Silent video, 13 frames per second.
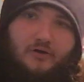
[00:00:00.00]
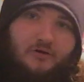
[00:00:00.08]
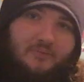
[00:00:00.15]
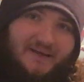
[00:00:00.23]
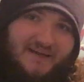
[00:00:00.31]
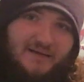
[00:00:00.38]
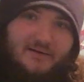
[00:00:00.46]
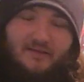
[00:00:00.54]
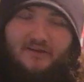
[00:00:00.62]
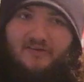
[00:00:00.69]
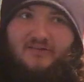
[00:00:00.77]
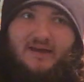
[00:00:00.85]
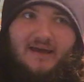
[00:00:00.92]
them into
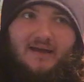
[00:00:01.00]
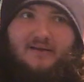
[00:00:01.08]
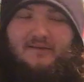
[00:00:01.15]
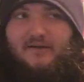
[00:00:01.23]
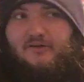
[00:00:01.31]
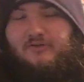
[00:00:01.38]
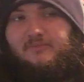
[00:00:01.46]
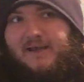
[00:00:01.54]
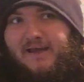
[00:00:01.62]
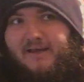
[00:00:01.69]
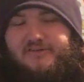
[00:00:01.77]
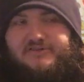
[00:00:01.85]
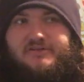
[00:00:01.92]
this tag title
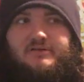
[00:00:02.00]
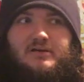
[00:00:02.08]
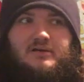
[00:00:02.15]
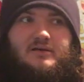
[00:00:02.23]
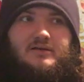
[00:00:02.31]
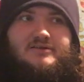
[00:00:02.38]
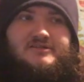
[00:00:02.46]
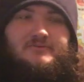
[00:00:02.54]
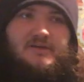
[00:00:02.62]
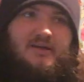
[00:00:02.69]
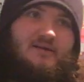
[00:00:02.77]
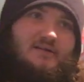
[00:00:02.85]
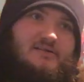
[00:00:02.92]
match, just
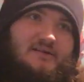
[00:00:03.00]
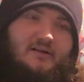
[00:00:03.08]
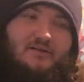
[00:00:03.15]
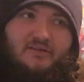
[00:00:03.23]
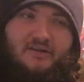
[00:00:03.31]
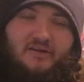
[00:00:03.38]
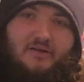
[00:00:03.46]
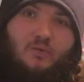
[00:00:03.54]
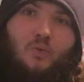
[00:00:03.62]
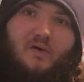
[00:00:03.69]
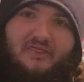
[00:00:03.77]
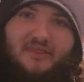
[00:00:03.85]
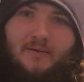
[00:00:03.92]
because I don't think you'd
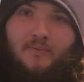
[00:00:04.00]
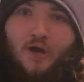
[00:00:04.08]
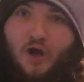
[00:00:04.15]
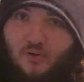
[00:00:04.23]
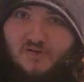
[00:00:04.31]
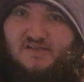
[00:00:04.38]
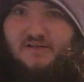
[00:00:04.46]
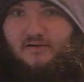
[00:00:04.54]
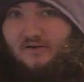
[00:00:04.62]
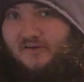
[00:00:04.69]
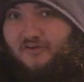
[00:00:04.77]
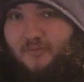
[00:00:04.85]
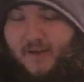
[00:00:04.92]
want them hosting
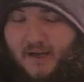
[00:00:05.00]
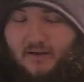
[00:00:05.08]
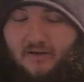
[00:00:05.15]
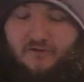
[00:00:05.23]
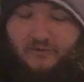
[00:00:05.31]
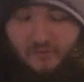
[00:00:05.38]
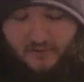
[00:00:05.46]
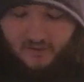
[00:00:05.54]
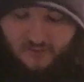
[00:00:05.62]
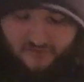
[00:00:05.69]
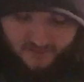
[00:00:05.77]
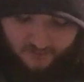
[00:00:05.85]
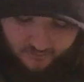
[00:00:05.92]
WrestleMania 2
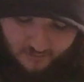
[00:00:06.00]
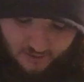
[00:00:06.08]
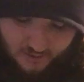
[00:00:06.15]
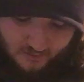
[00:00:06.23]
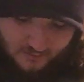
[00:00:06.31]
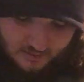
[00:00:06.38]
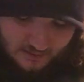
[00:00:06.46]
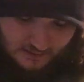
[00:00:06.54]
years in a row.